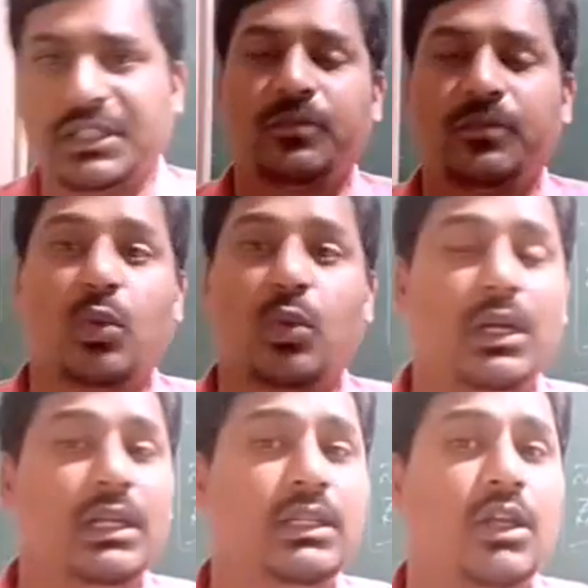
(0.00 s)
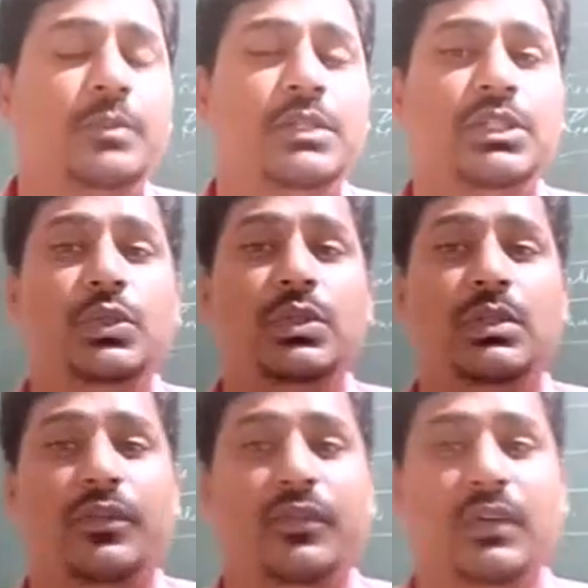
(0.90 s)
What are the objectives of
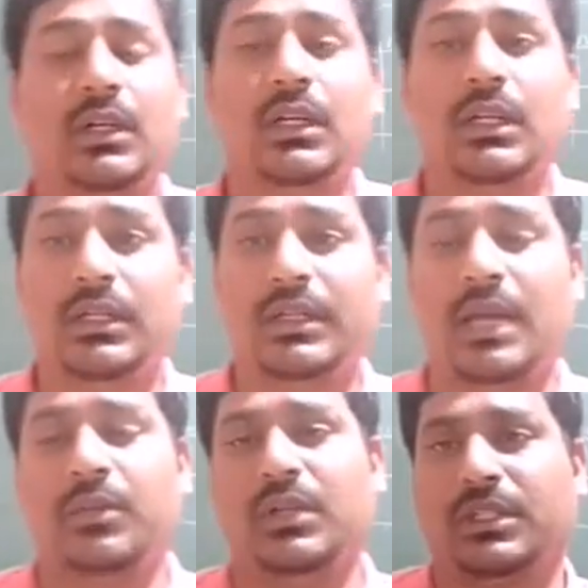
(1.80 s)
tabulation.